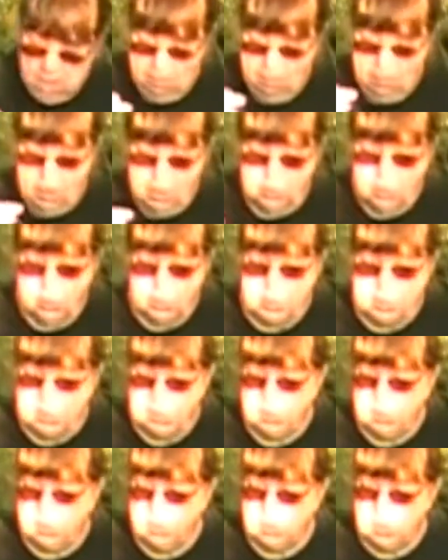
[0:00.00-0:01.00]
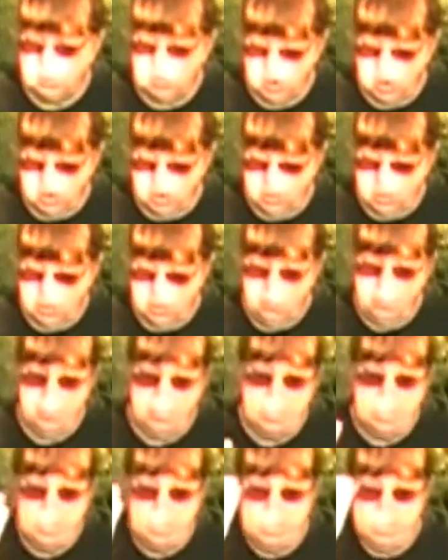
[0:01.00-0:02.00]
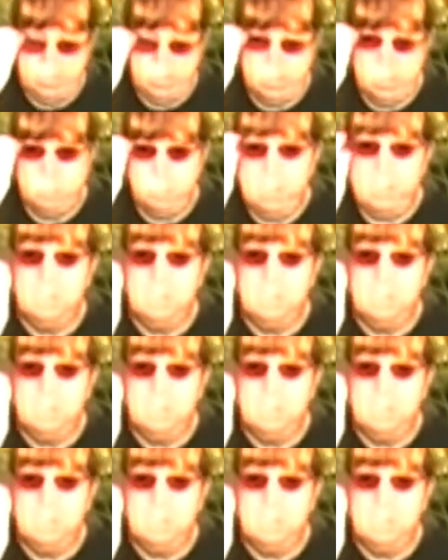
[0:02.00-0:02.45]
not going to tear this apart though. This is my